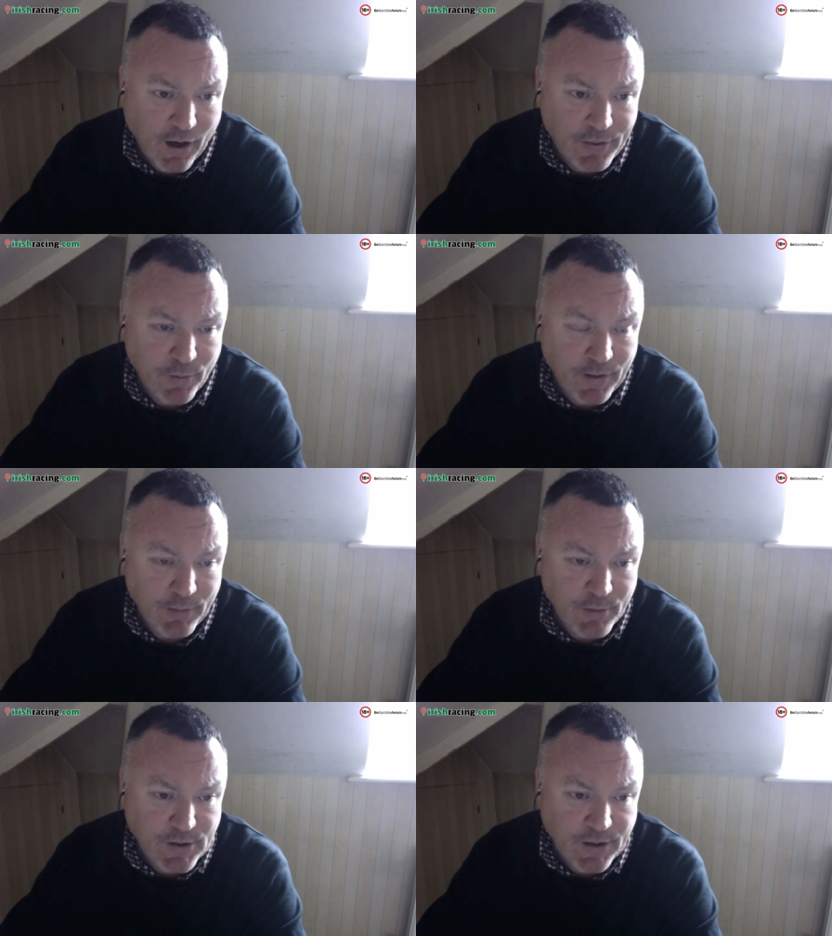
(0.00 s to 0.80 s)
So I
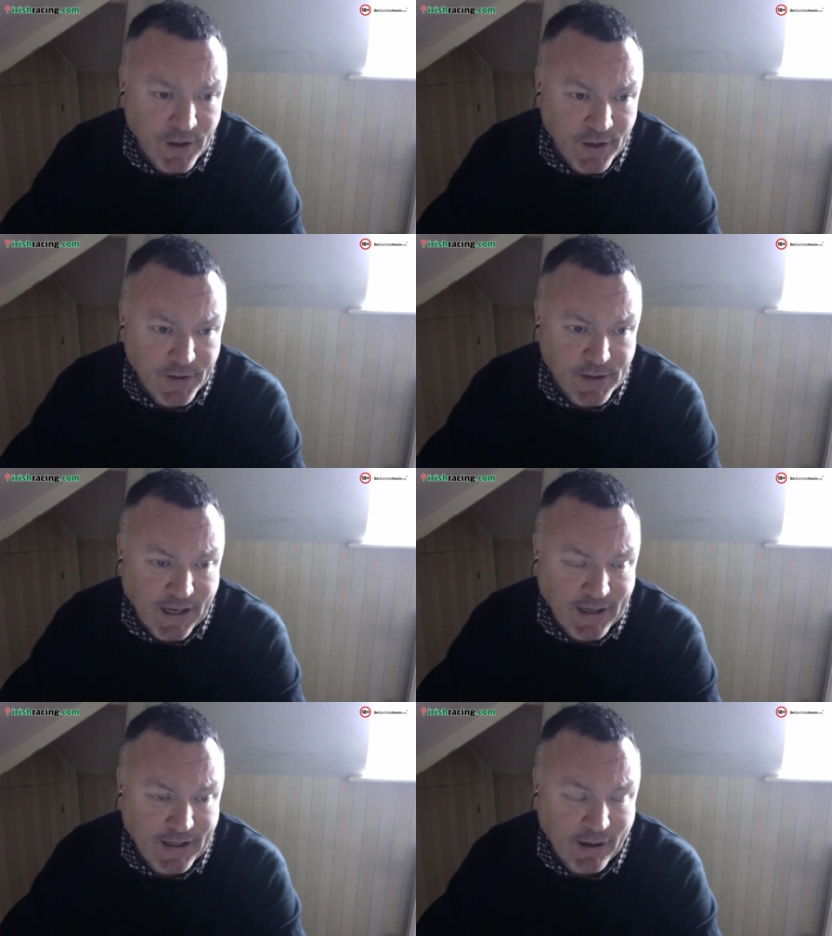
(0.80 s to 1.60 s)
thought he was the
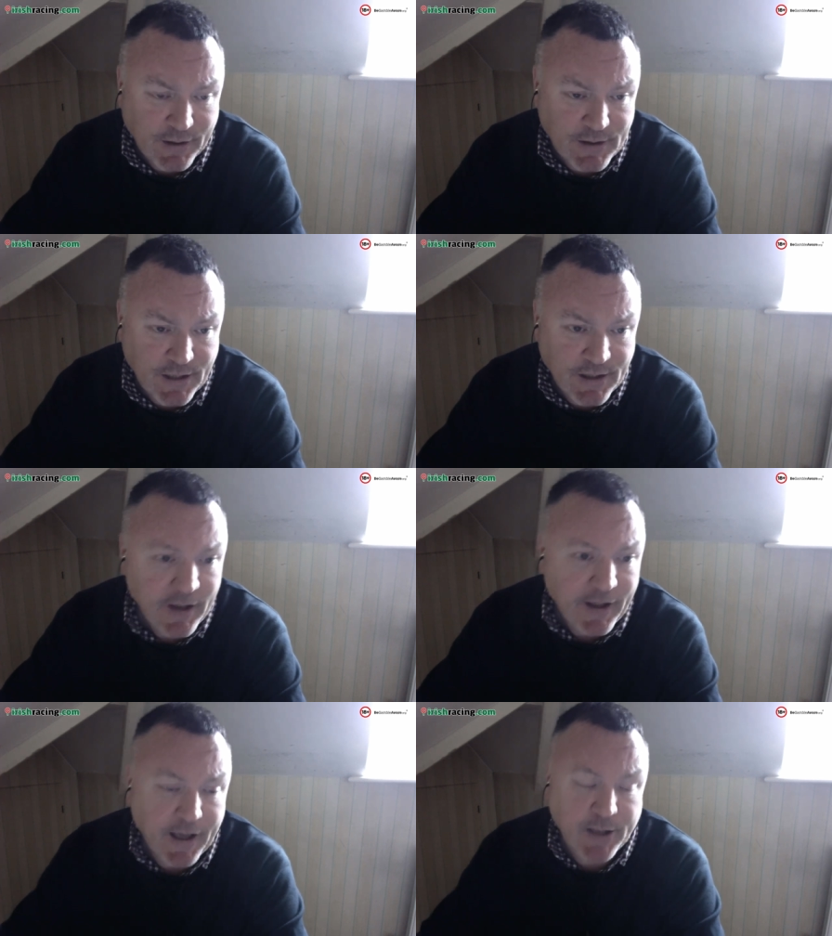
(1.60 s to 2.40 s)
standout
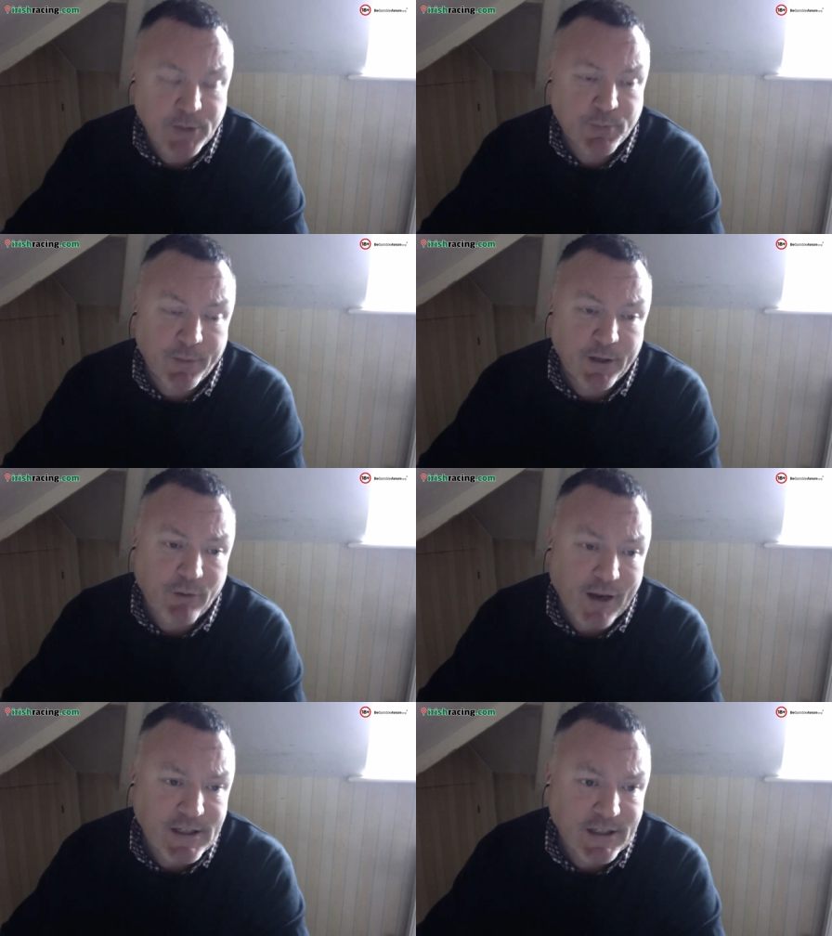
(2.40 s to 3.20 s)
contender. It's
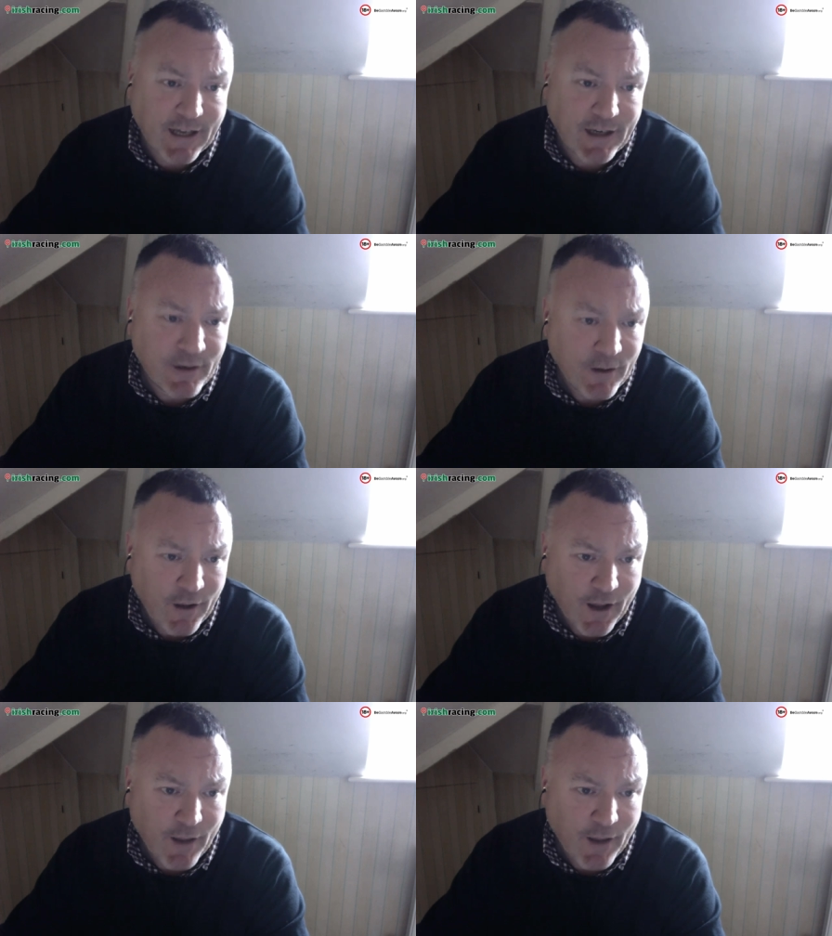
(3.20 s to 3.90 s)
probably a race, again,